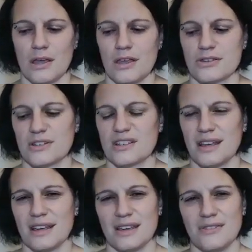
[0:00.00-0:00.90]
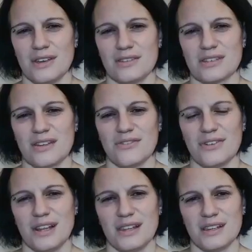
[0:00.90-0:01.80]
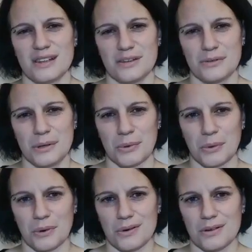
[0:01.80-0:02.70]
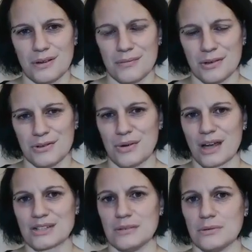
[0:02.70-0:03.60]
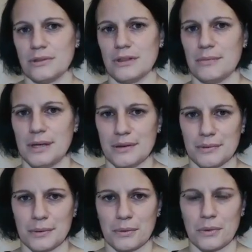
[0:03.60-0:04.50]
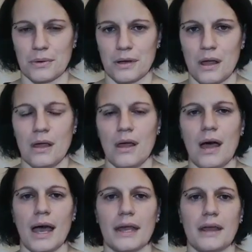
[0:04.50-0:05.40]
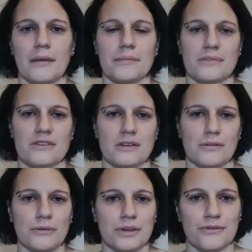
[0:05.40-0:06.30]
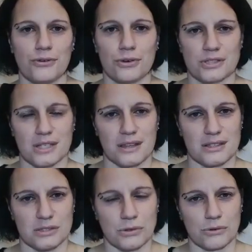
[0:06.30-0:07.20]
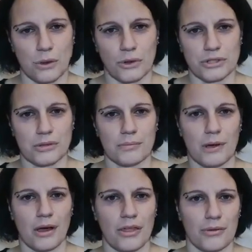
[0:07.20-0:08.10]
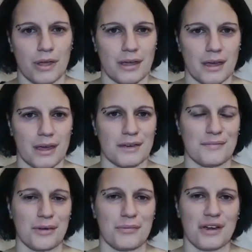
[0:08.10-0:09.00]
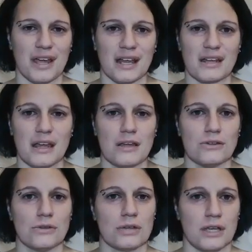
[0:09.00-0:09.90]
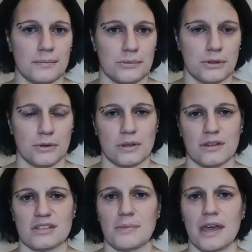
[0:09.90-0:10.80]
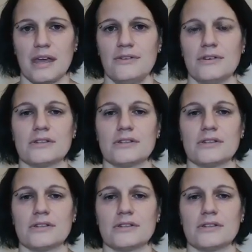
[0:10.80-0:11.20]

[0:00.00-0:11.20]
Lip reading: So it's like giving yourself a little reward, but you actually want the big reward. And I'm still reinforcing this neurological pathway in my brain to keep doing this behavior.